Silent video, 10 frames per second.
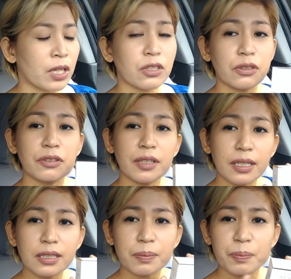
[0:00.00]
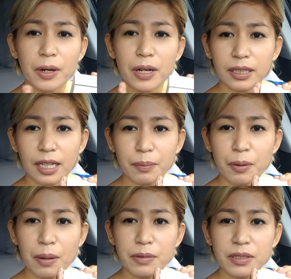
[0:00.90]
So this product
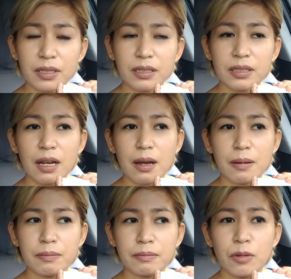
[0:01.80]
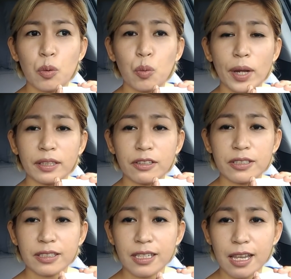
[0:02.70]
promises whiter
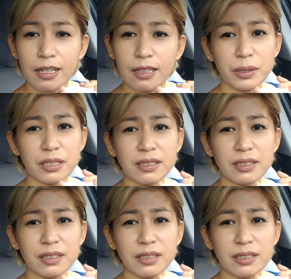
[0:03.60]
skin.